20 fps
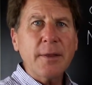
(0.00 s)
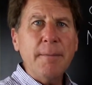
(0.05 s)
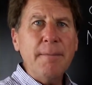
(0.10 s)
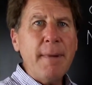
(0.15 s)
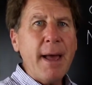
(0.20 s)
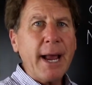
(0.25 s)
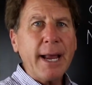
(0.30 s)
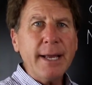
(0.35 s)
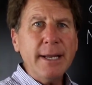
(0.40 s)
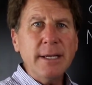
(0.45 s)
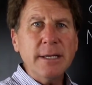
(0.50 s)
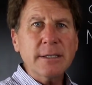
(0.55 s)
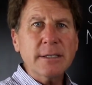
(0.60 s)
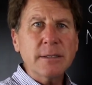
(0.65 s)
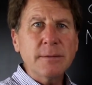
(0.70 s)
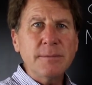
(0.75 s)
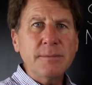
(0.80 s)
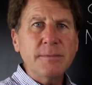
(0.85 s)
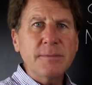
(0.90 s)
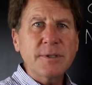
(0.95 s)
the
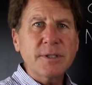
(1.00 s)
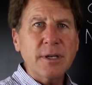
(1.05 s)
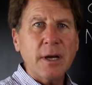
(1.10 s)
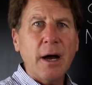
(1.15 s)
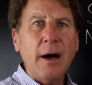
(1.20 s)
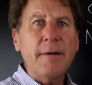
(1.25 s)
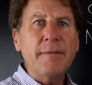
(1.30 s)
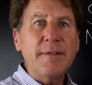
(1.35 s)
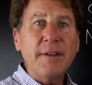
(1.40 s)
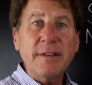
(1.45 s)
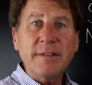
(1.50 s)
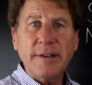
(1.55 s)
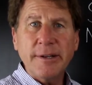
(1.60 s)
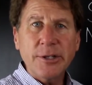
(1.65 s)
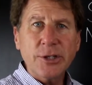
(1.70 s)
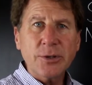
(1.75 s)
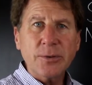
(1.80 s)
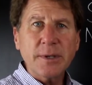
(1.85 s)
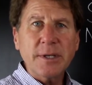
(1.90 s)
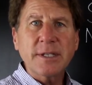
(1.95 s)
mechanisms of these
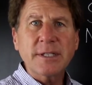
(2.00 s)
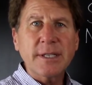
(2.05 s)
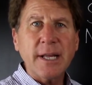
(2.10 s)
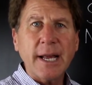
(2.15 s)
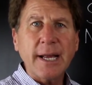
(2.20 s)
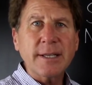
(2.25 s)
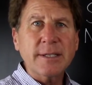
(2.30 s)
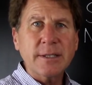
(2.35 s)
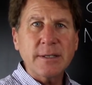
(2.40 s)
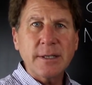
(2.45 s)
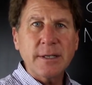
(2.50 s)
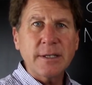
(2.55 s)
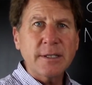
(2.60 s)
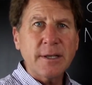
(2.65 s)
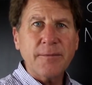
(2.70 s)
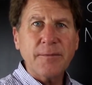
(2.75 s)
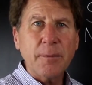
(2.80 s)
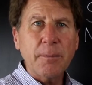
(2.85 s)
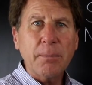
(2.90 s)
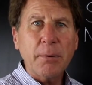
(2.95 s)
injury states and these
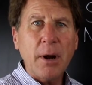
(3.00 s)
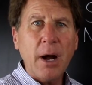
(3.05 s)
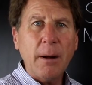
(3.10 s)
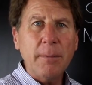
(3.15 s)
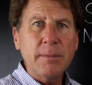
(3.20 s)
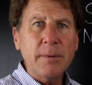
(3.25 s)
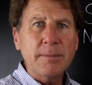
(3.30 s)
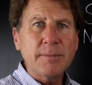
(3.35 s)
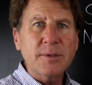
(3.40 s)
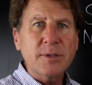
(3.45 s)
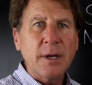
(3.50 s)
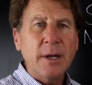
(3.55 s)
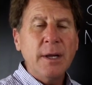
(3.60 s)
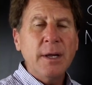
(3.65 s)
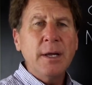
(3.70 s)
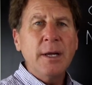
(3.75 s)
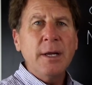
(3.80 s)
different problems,